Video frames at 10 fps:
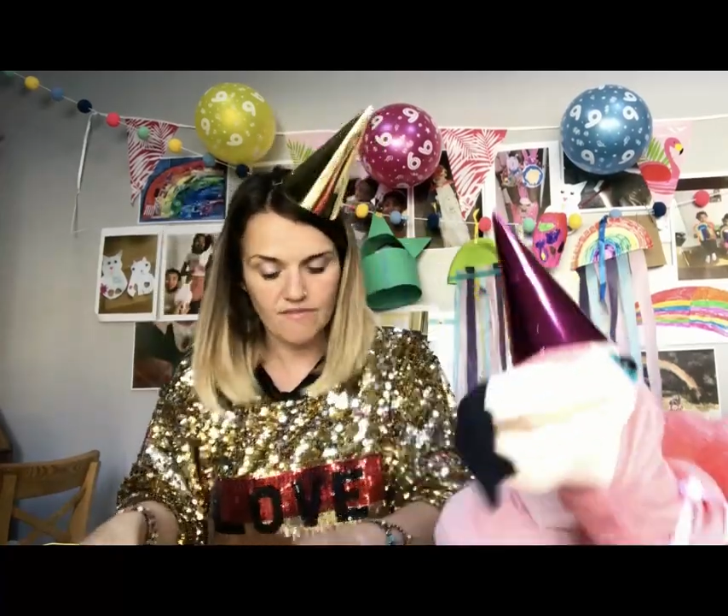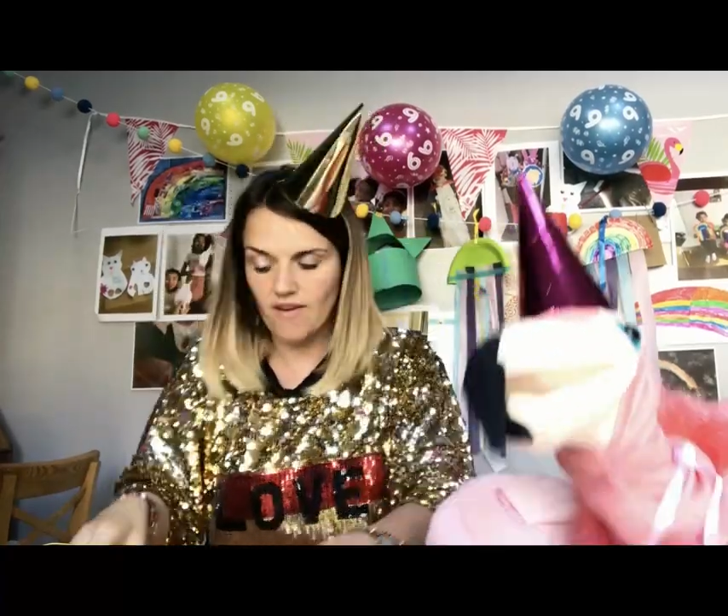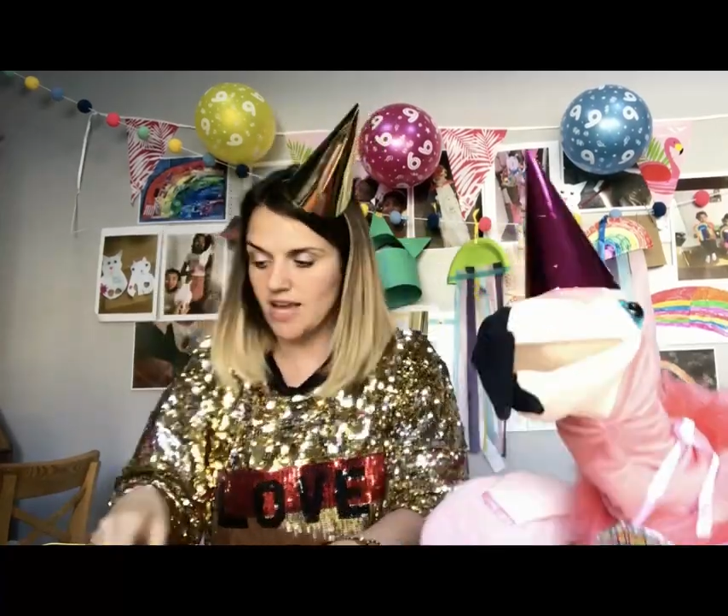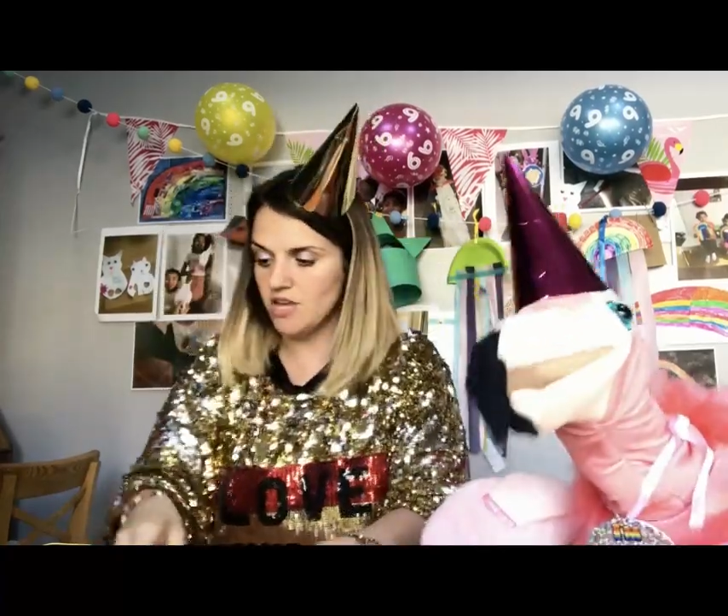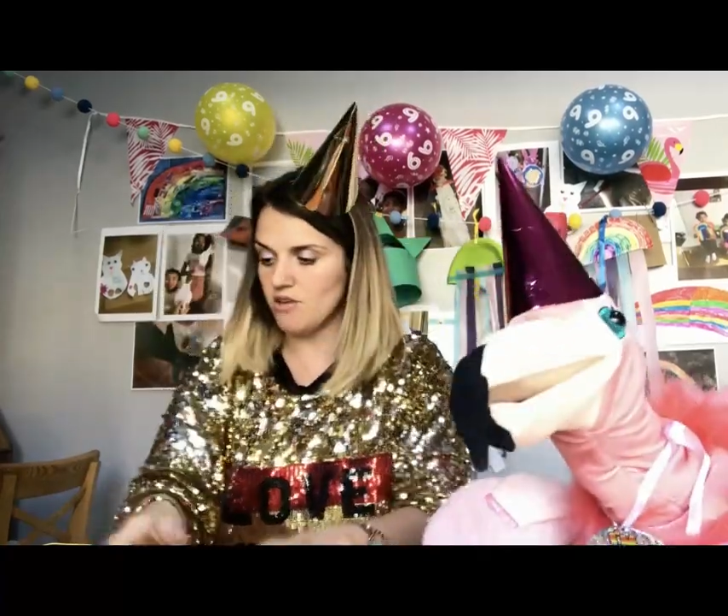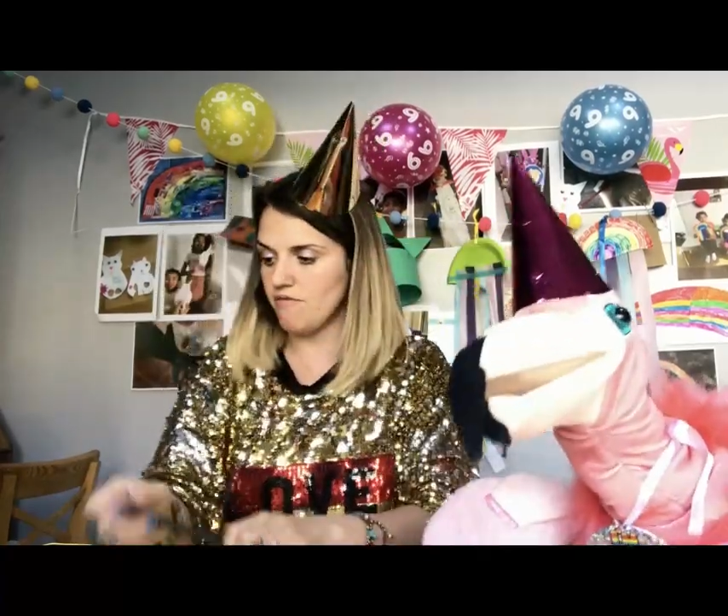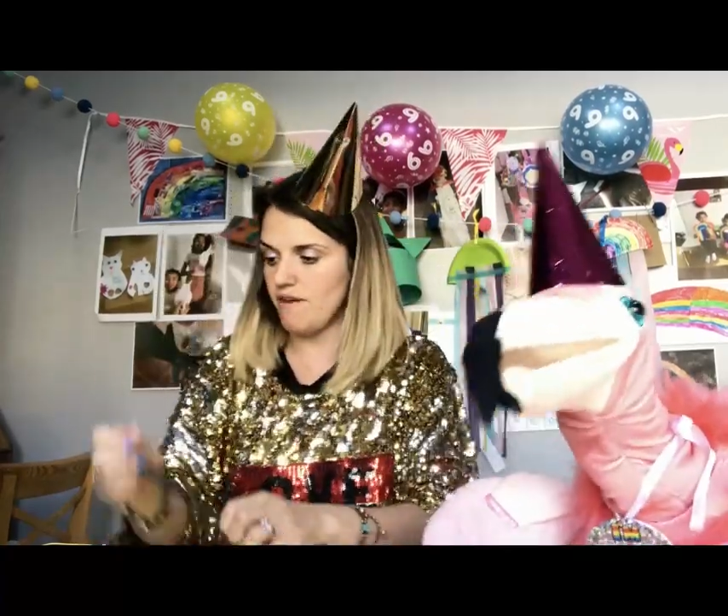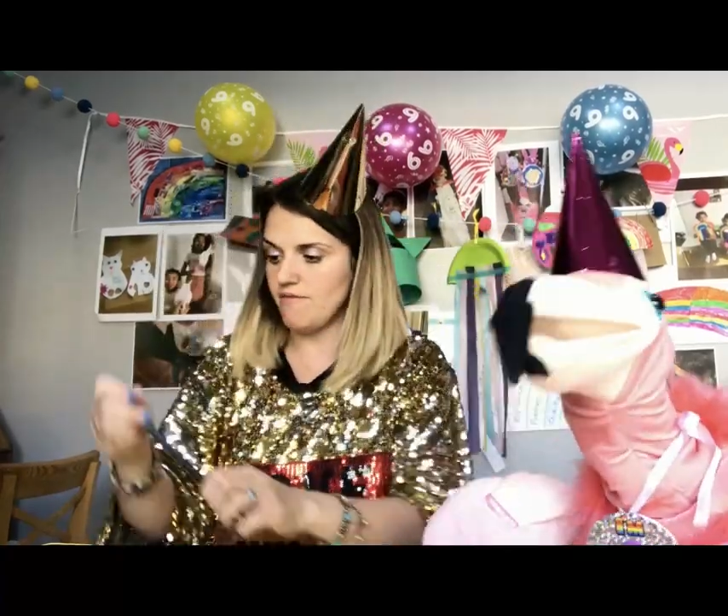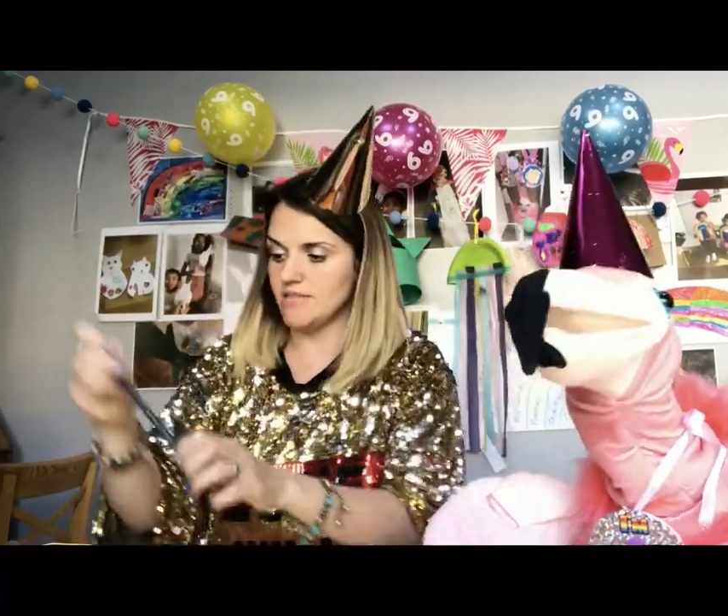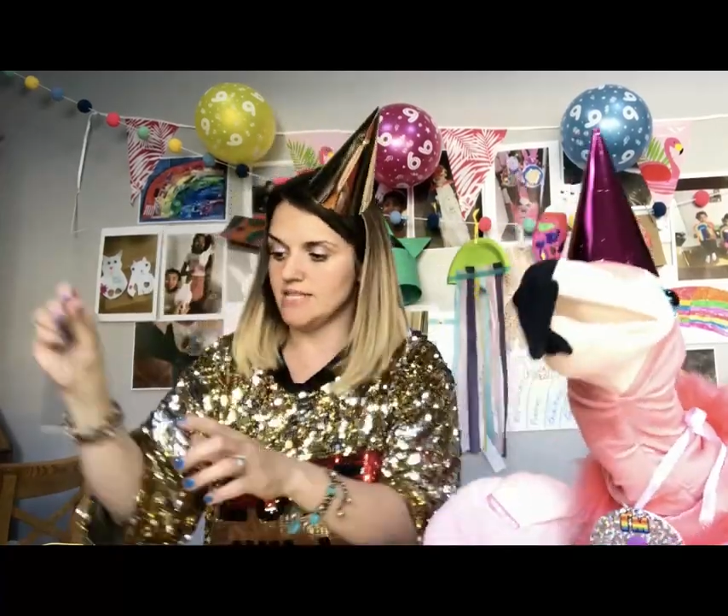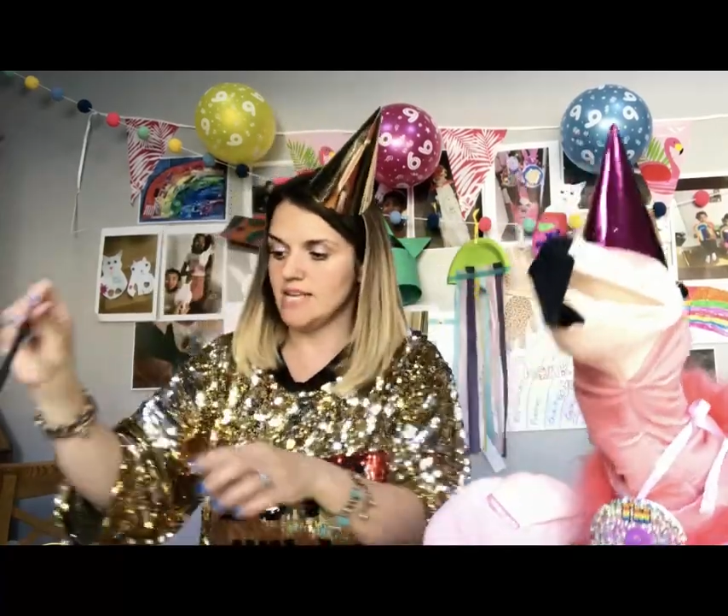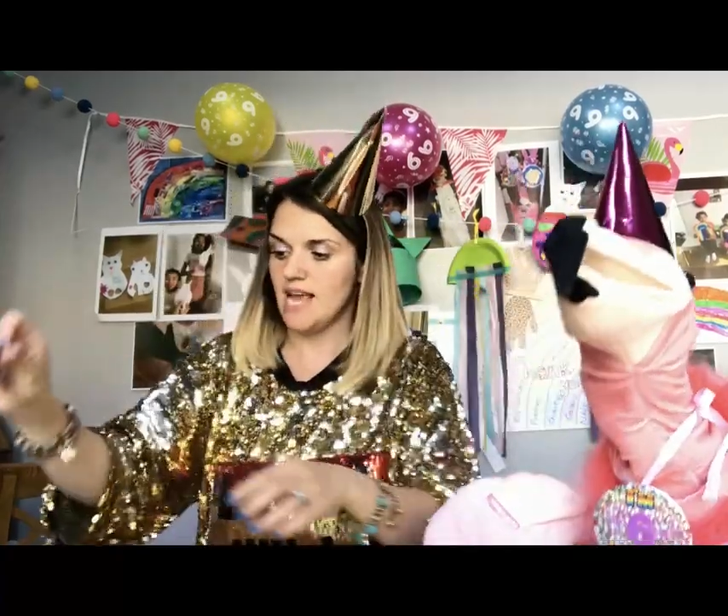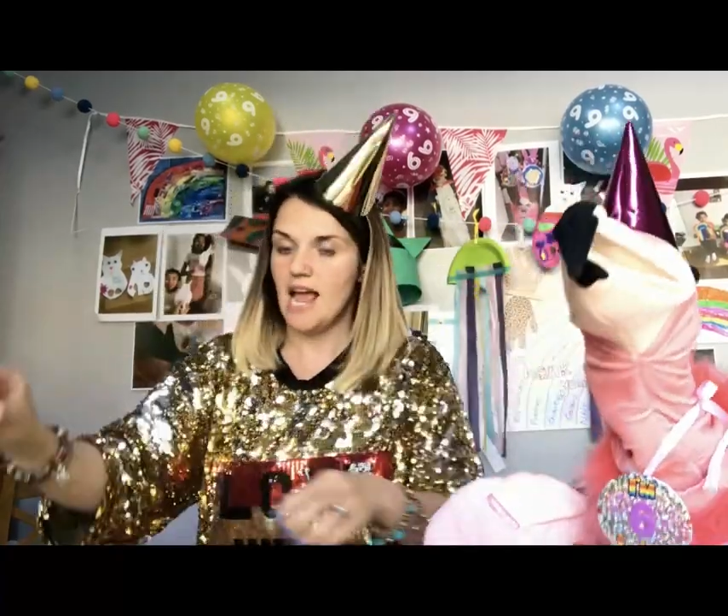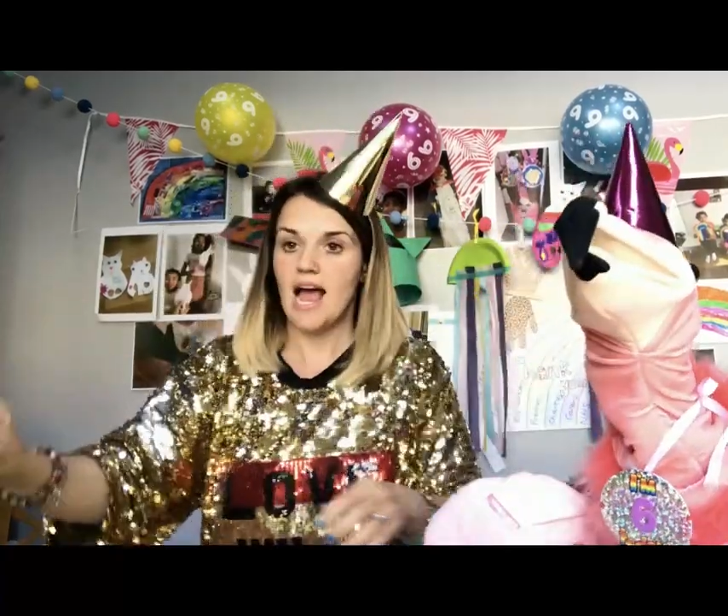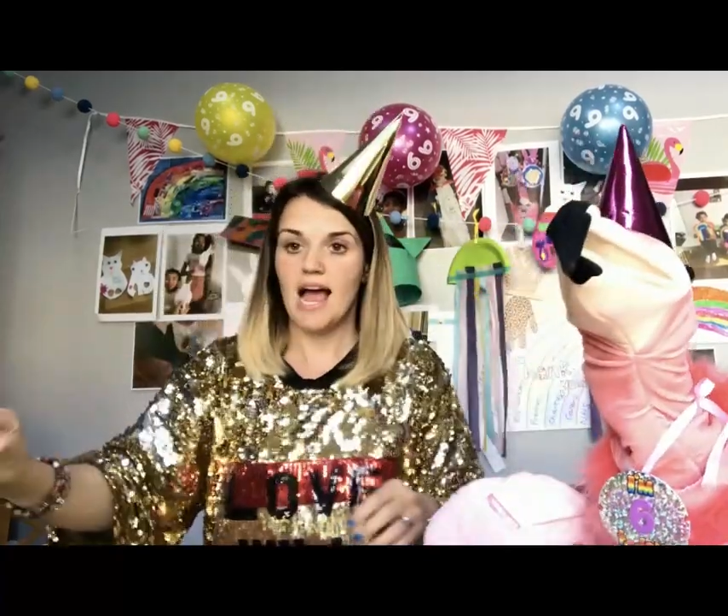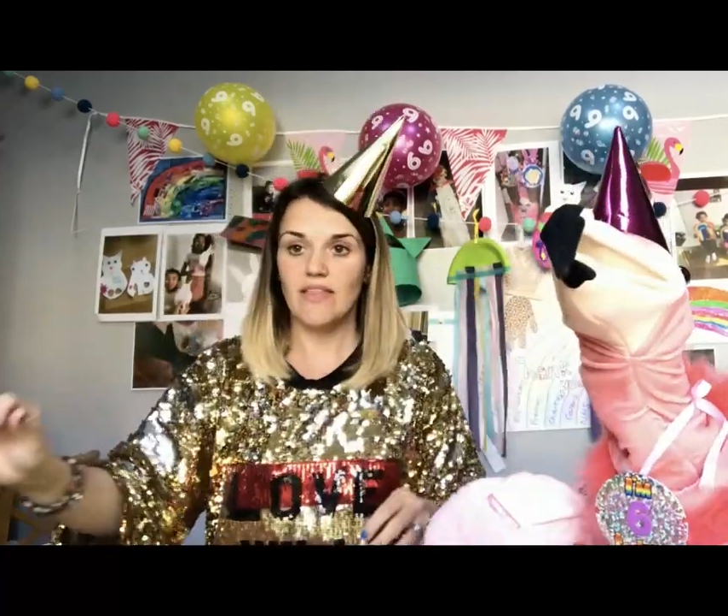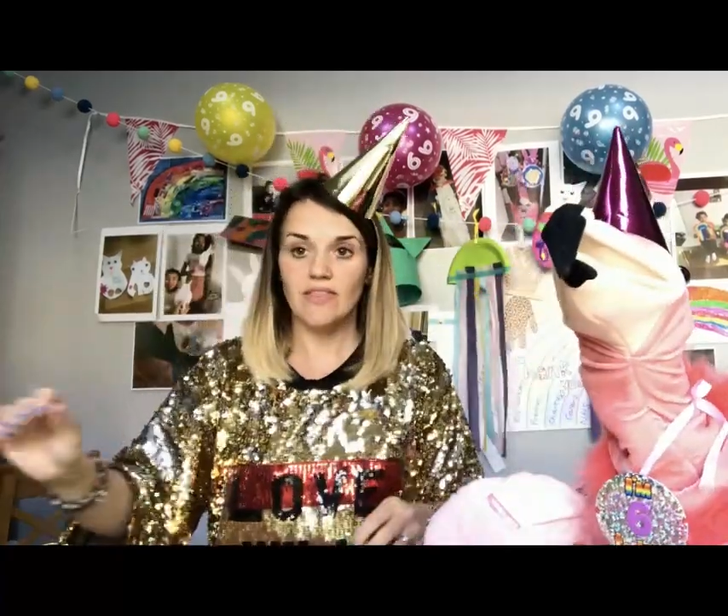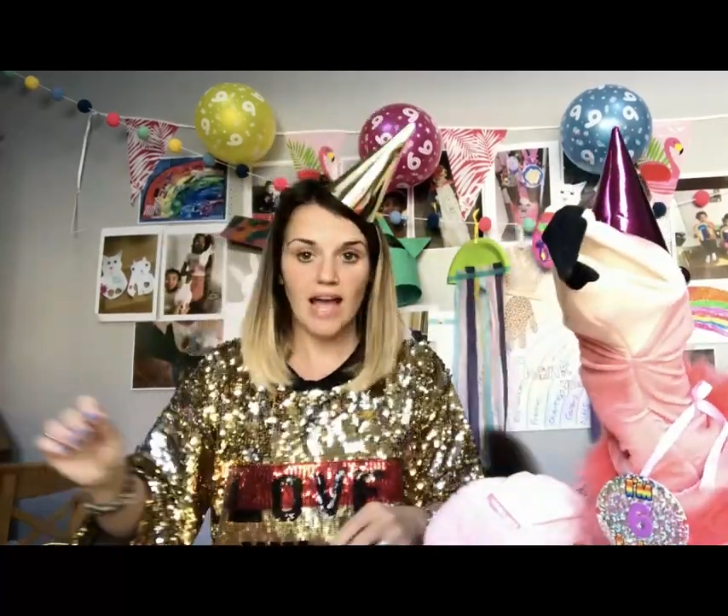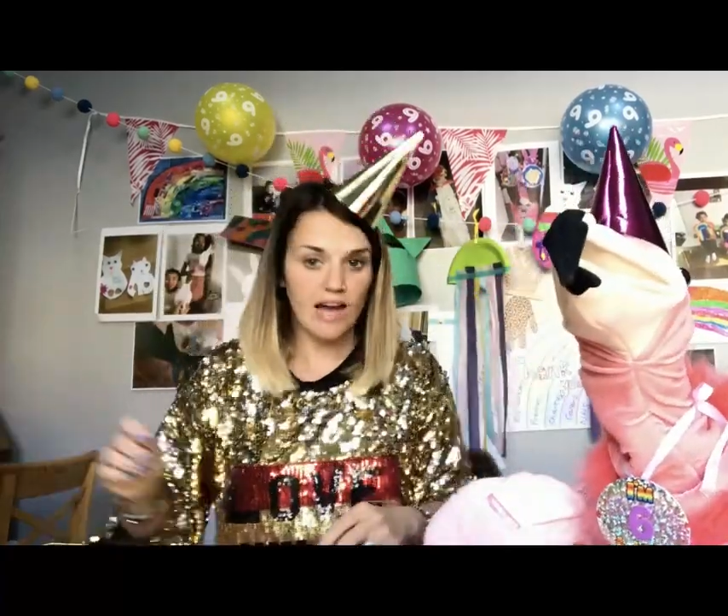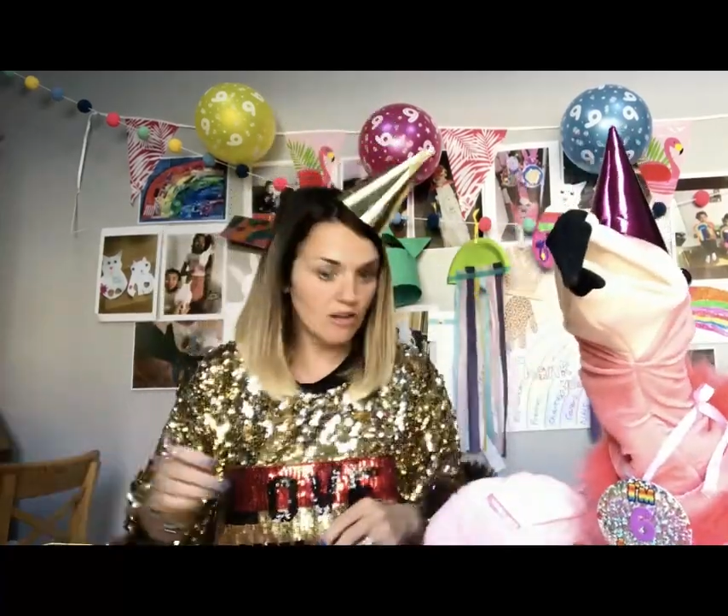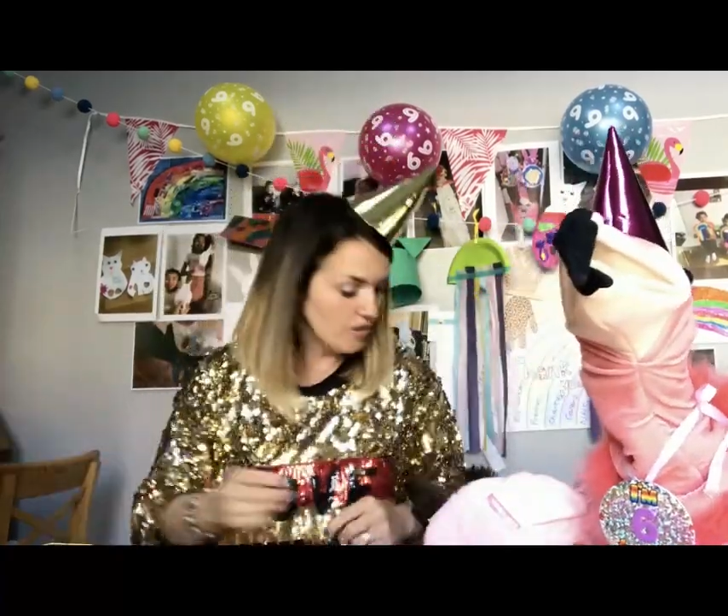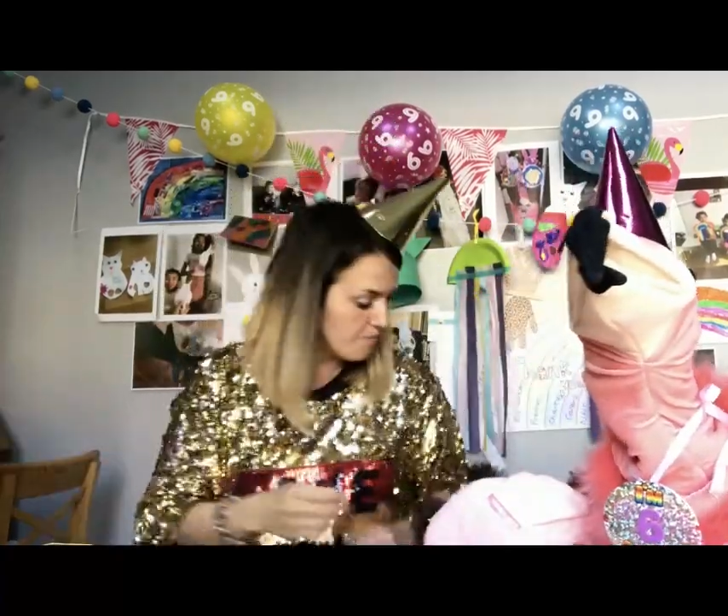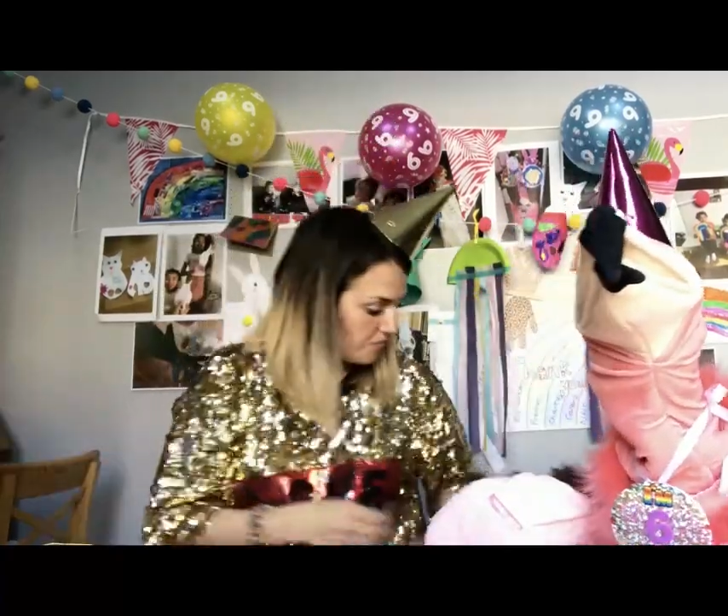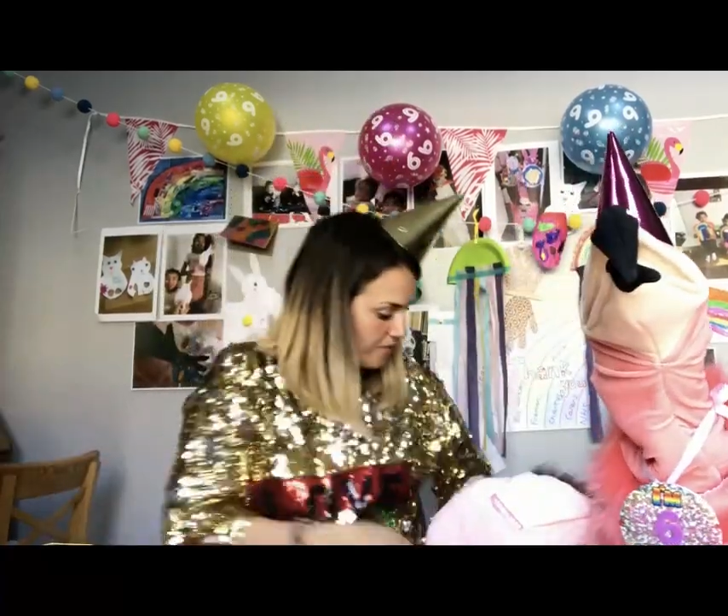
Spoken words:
thank you, Feathers. And now, look,